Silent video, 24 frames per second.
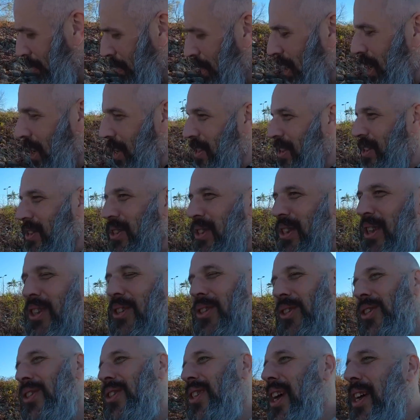behind? This
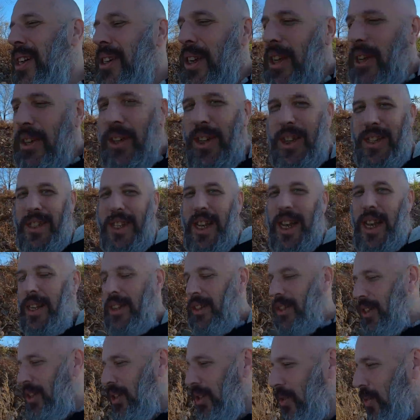is technically day
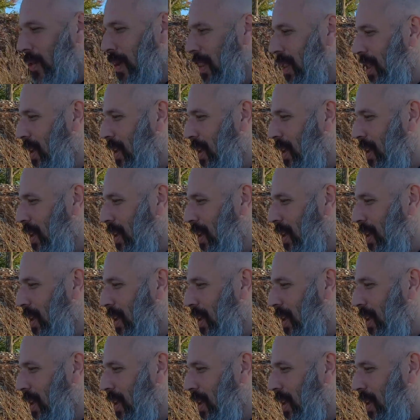two. I